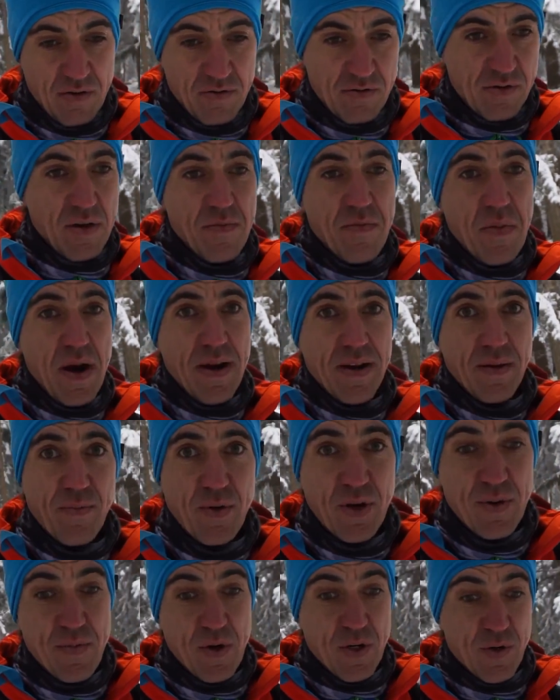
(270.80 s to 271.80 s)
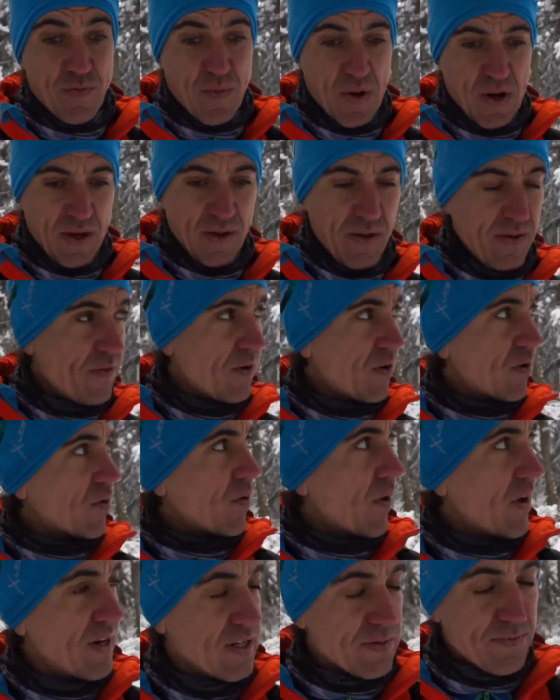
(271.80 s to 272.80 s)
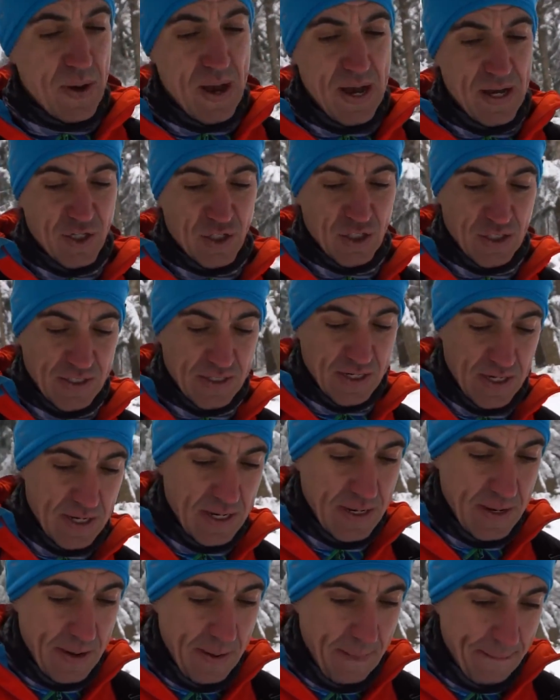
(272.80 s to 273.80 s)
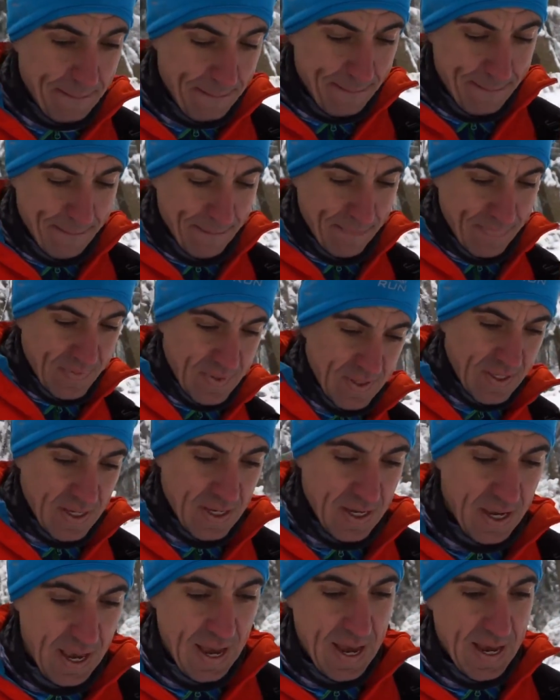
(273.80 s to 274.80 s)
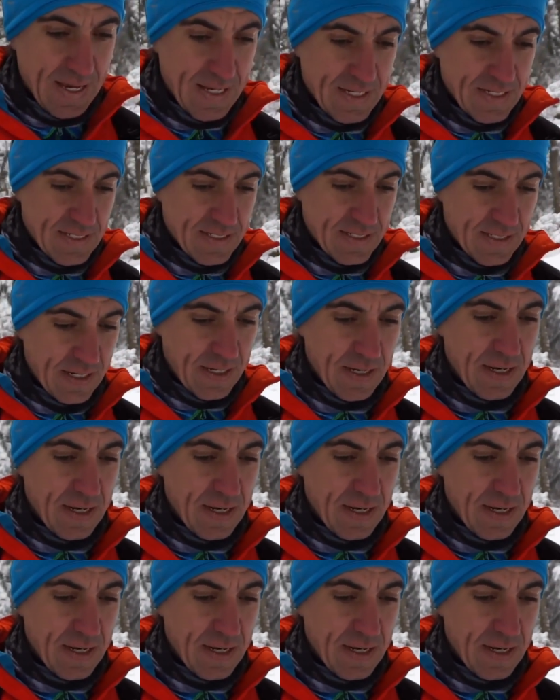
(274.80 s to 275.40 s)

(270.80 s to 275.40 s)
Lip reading: combining pretty much my greatest passions. And